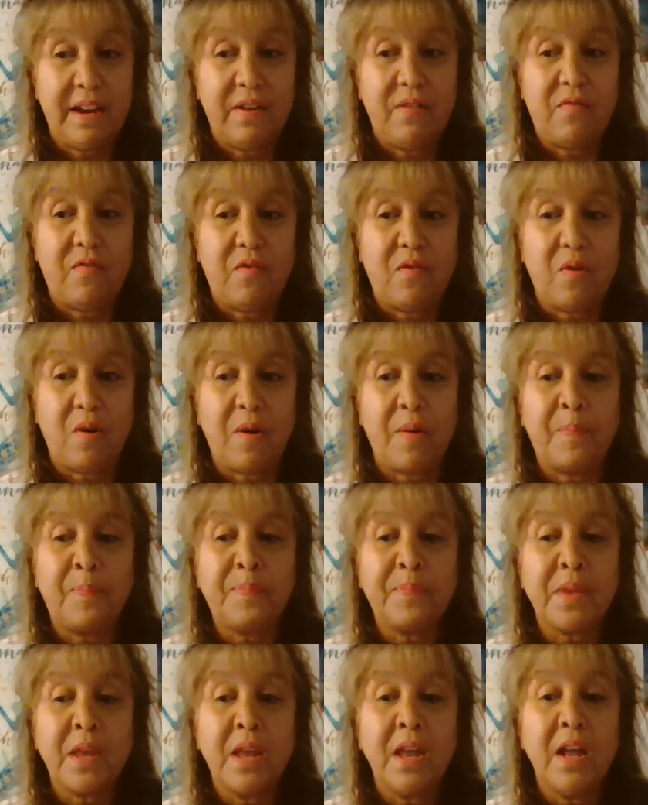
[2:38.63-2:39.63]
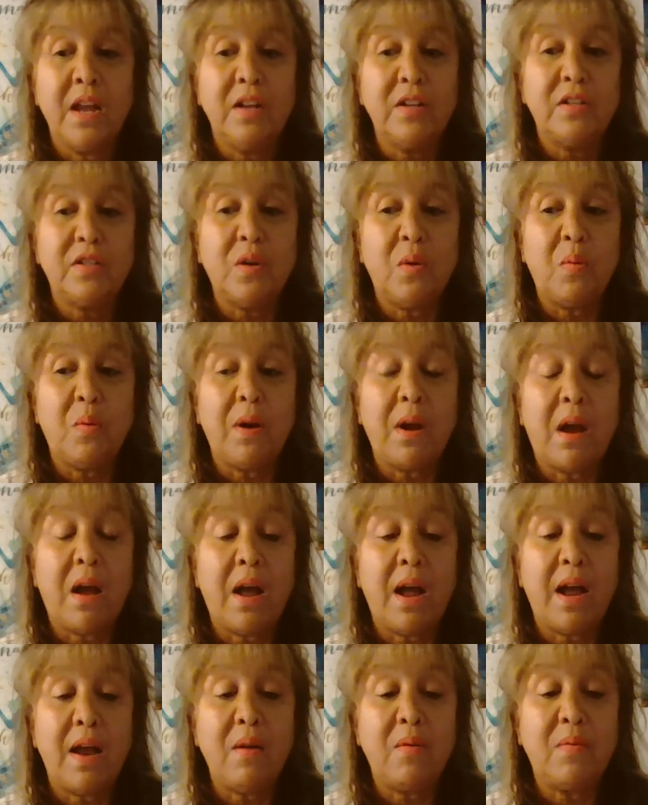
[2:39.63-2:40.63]
in for. So when
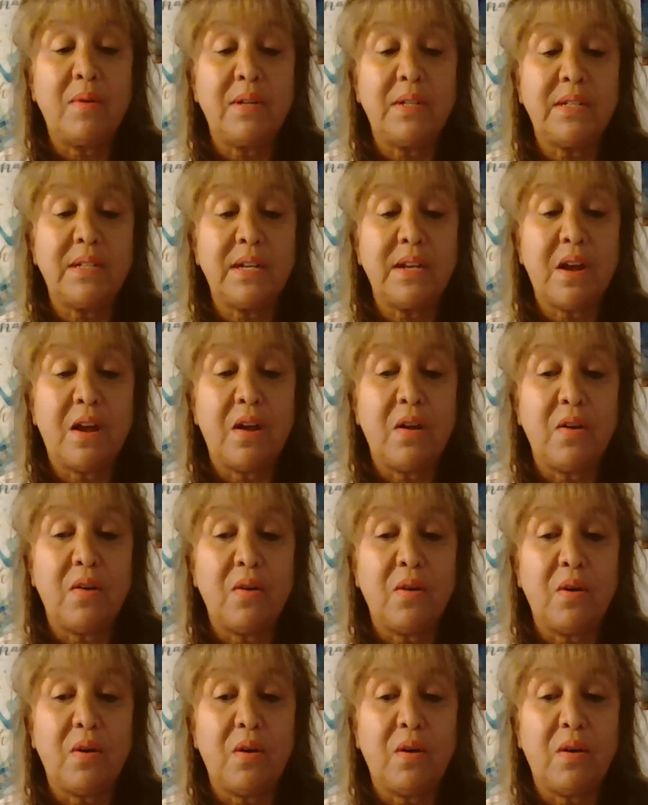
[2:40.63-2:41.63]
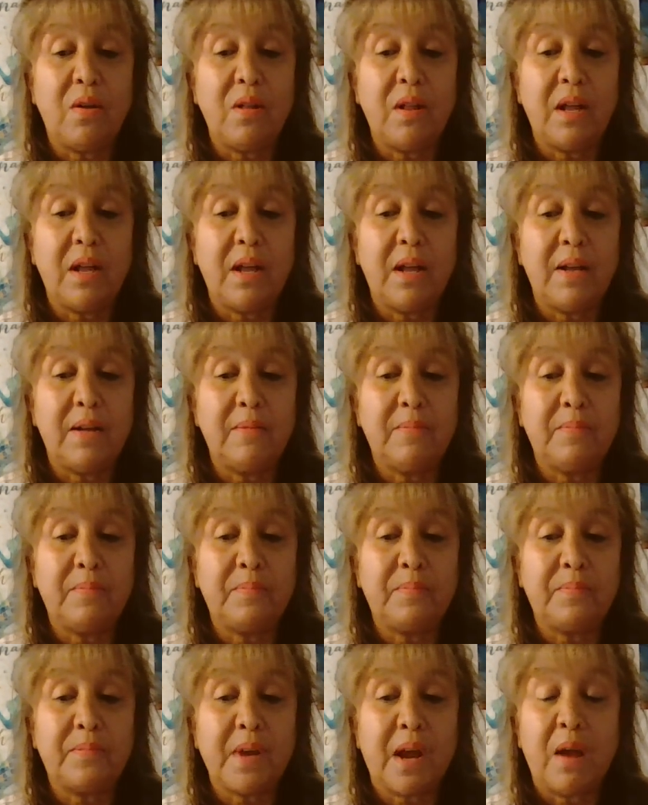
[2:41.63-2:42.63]
I was a young girl,
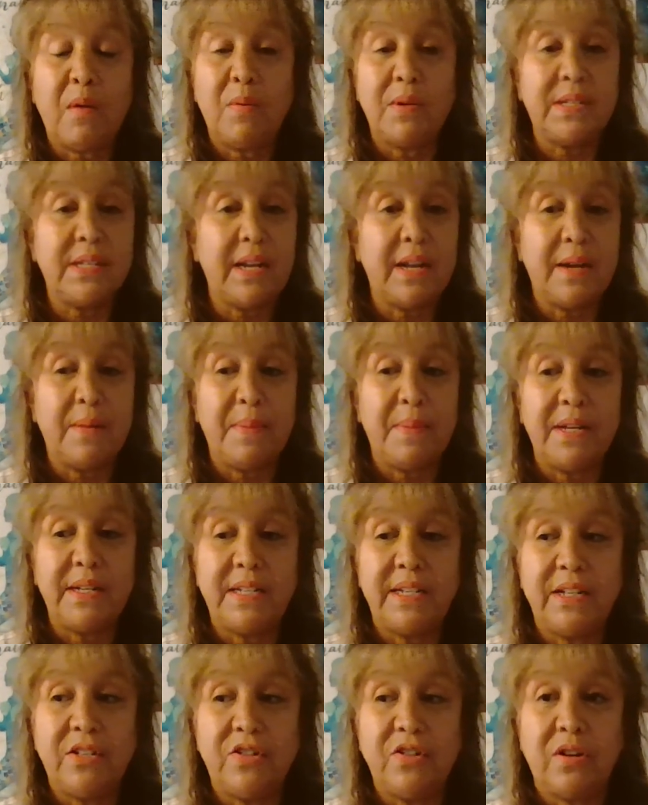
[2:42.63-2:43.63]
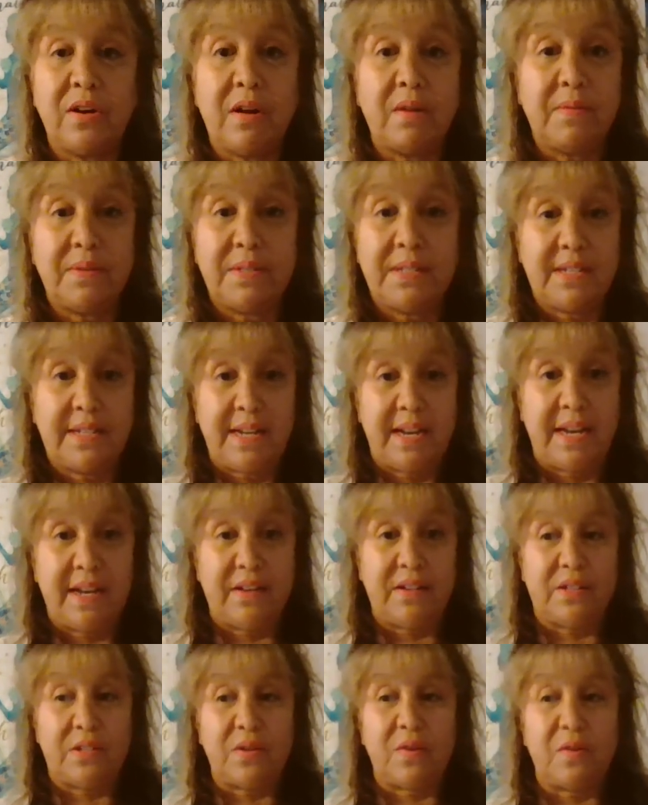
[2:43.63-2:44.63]
I wasn't going to be a teacher. I was a
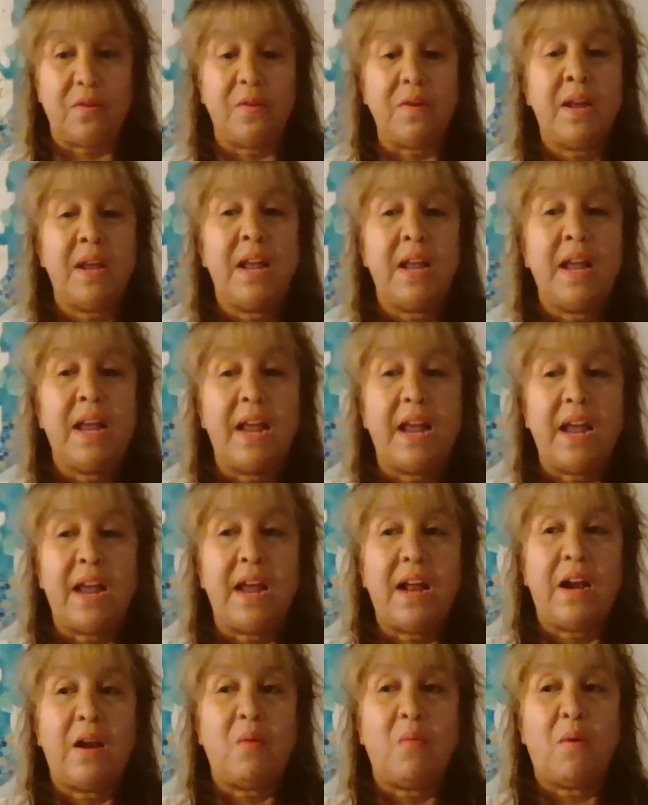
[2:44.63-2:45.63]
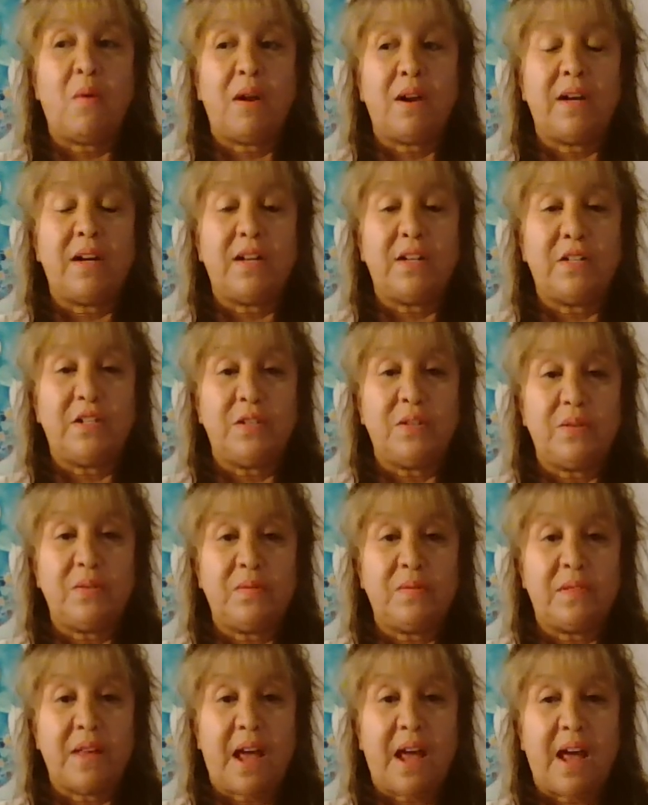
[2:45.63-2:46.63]
dancer and I wanted to
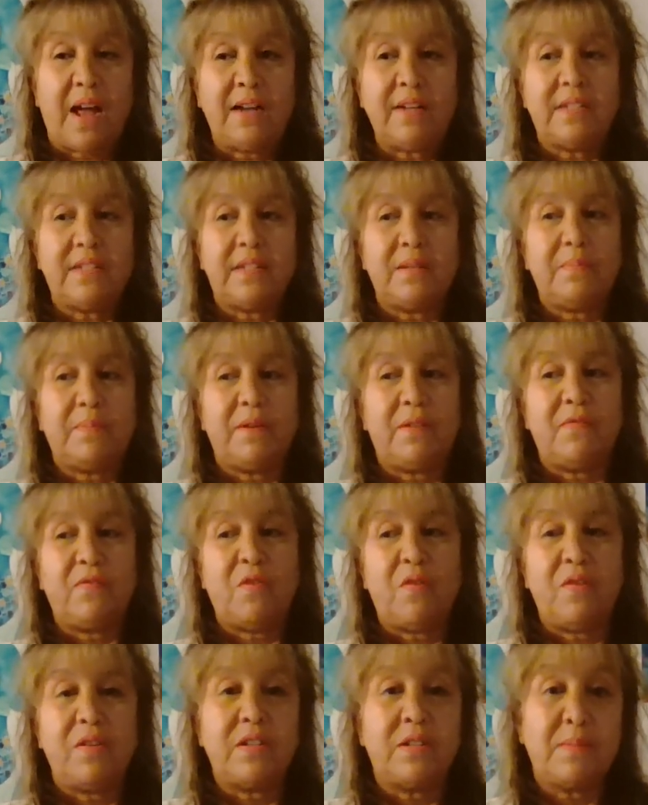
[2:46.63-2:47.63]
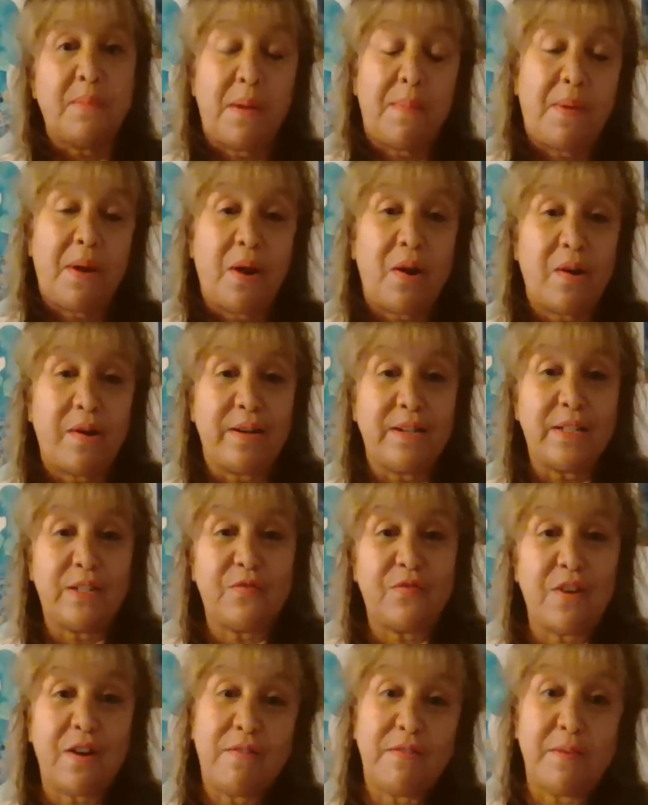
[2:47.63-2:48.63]
do that. But of course, my parents
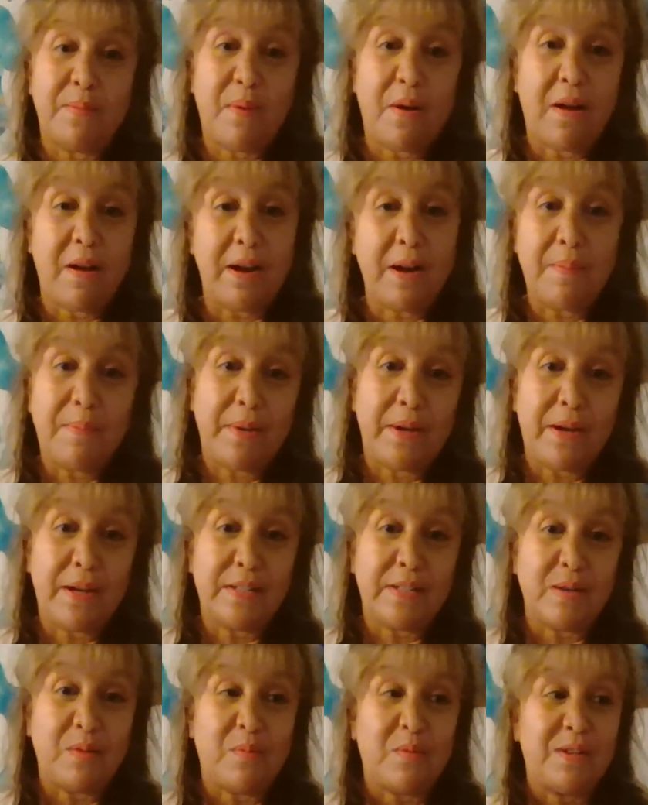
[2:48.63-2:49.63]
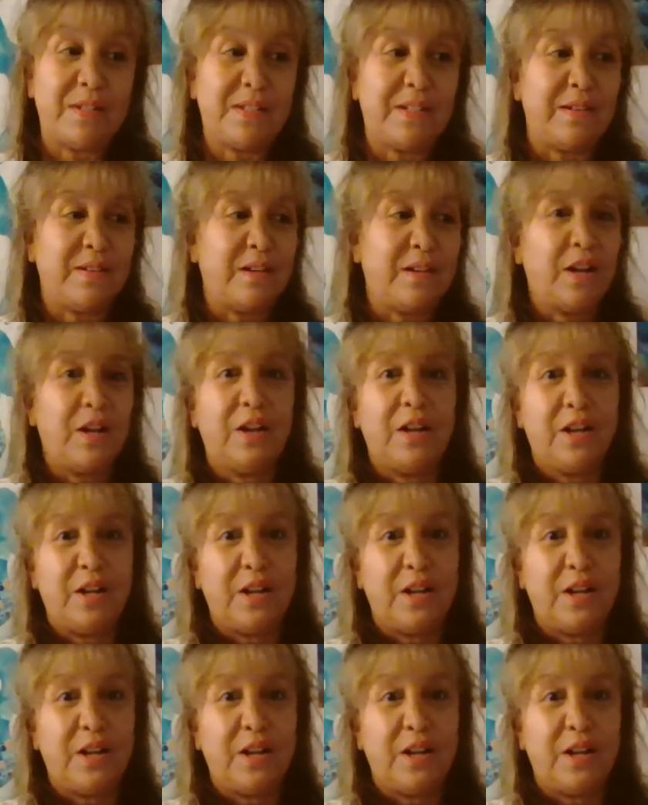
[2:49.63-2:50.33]
frowned upon it because it wasn't